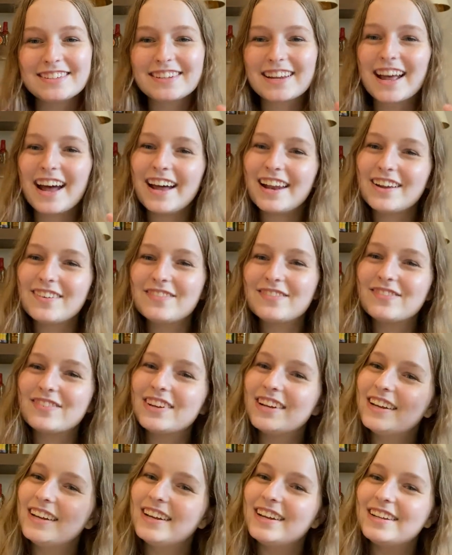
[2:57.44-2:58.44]
kind of
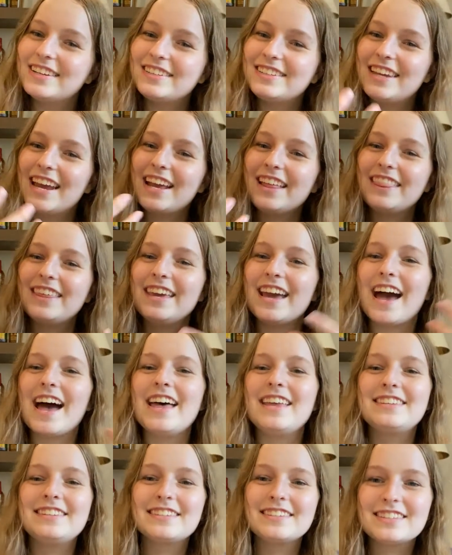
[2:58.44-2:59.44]
take the
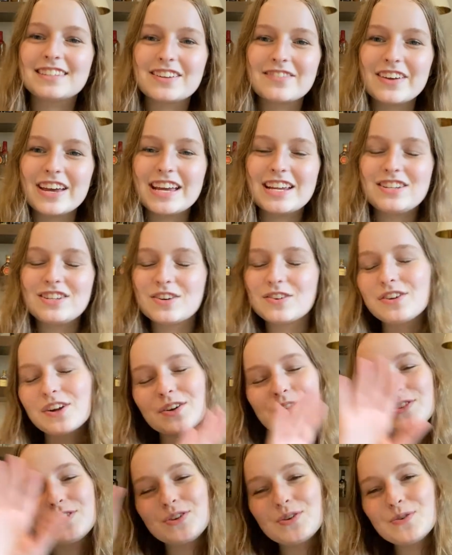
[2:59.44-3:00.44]
essence of it and don't
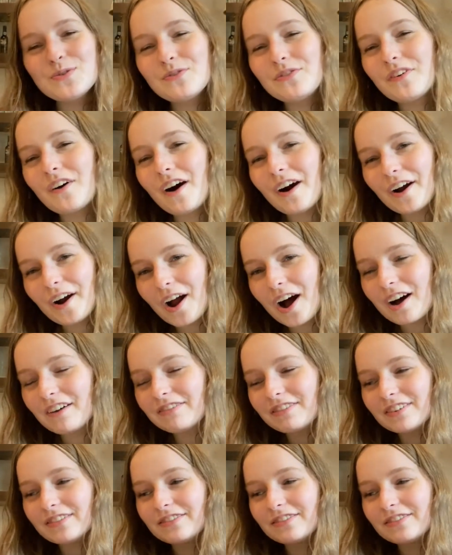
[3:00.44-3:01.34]
go too far off